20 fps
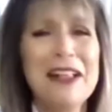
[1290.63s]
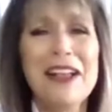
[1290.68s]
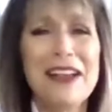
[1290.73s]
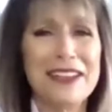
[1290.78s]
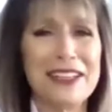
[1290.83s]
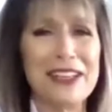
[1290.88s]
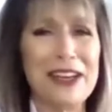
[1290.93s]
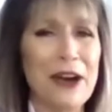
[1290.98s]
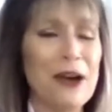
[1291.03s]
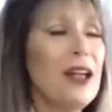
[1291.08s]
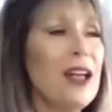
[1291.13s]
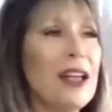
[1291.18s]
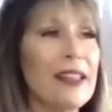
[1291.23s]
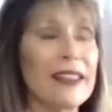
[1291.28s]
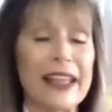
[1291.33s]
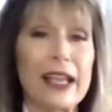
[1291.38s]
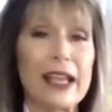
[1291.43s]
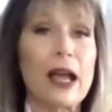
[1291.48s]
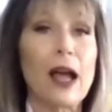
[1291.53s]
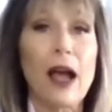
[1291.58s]
you know,
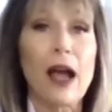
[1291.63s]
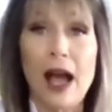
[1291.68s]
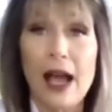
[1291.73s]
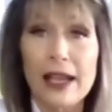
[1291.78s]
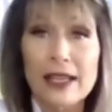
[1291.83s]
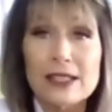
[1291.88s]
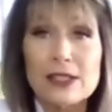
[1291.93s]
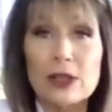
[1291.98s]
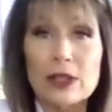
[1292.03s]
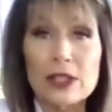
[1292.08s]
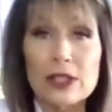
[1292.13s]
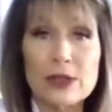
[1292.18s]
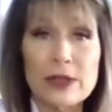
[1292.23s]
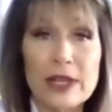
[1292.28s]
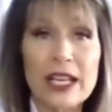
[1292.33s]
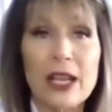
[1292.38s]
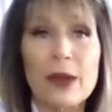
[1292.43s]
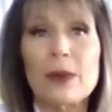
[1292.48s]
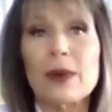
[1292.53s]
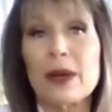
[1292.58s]
like I started
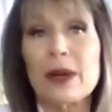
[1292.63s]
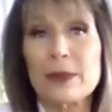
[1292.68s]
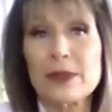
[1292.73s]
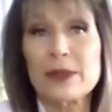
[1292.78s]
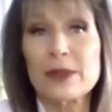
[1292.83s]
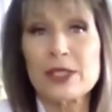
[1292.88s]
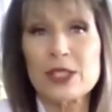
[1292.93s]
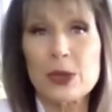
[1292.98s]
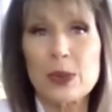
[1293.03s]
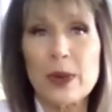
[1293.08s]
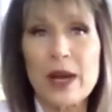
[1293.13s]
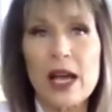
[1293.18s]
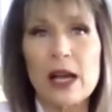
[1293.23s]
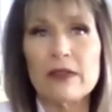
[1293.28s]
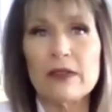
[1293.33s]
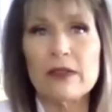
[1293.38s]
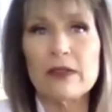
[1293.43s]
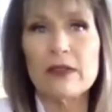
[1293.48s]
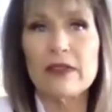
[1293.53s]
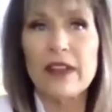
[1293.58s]
drinking when I was
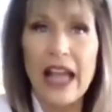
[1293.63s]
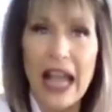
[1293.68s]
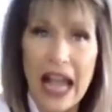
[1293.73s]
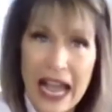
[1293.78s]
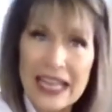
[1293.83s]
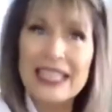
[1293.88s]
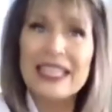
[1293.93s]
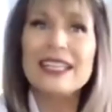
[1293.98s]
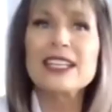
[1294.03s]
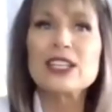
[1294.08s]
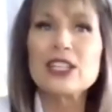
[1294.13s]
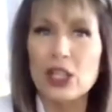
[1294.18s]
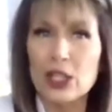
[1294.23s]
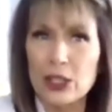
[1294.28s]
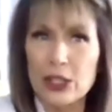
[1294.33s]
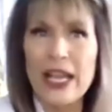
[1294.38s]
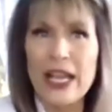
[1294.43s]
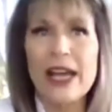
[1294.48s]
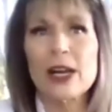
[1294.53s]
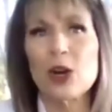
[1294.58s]
twelve. I needed to learn how
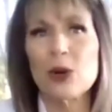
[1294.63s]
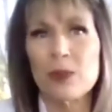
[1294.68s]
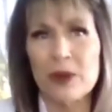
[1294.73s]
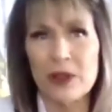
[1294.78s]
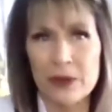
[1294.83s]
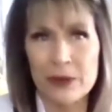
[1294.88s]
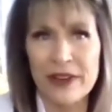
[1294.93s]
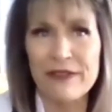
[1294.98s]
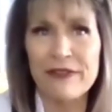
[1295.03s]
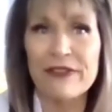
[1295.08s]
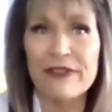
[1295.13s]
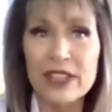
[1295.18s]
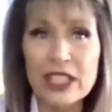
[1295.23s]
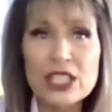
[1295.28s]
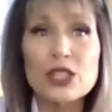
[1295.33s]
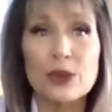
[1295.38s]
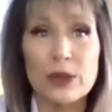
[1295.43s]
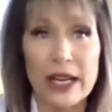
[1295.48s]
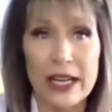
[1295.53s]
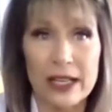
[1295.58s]
to open the
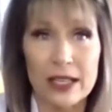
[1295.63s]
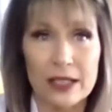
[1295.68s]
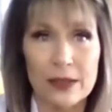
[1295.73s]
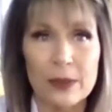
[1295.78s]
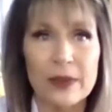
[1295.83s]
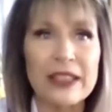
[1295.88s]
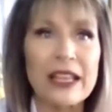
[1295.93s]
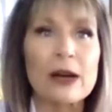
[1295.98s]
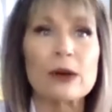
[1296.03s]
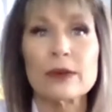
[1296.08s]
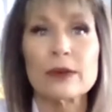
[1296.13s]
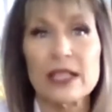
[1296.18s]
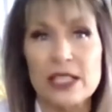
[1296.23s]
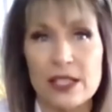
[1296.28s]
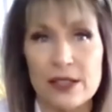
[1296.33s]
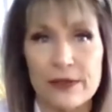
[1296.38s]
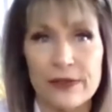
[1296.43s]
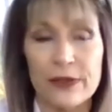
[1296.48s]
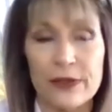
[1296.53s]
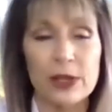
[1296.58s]
refrigerator without
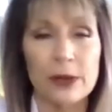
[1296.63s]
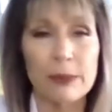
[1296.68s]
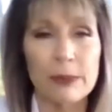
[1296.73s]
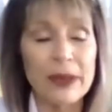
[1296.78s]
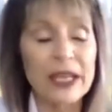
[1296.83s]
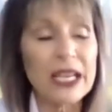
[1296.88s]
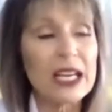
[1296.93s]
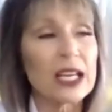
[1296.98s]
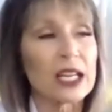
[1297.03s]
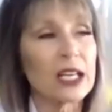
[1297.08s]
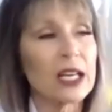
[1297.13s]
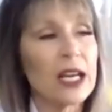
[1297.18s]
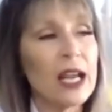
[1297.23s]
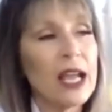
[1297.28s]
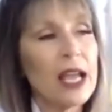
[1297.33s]
reaching for a beer.